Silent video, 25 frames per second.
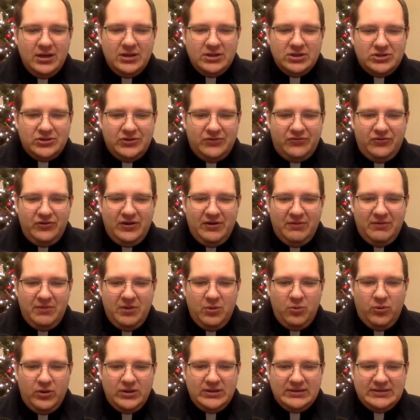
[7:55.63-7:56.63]
So if you give me
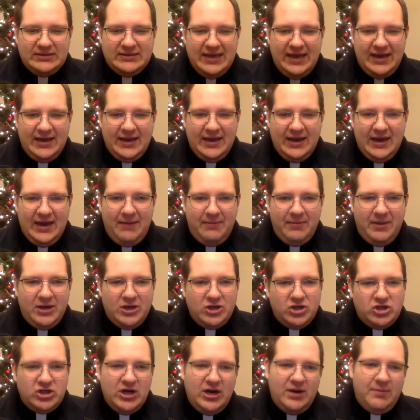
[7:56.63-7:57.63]
1 second, I'm going to
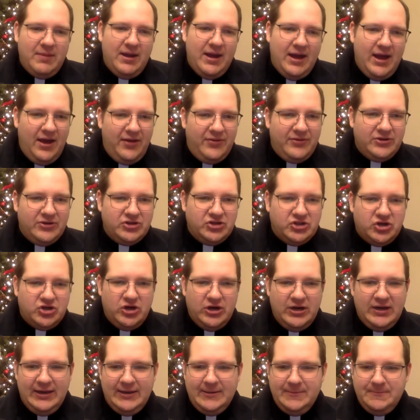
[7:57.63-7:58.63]
share my other
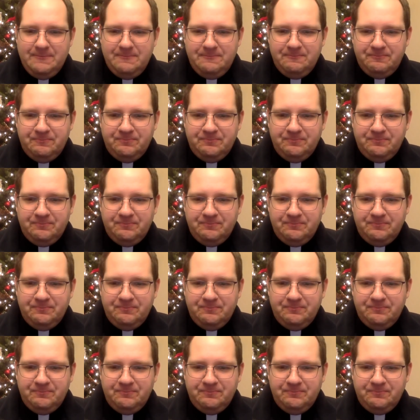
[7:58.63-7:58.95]
screen.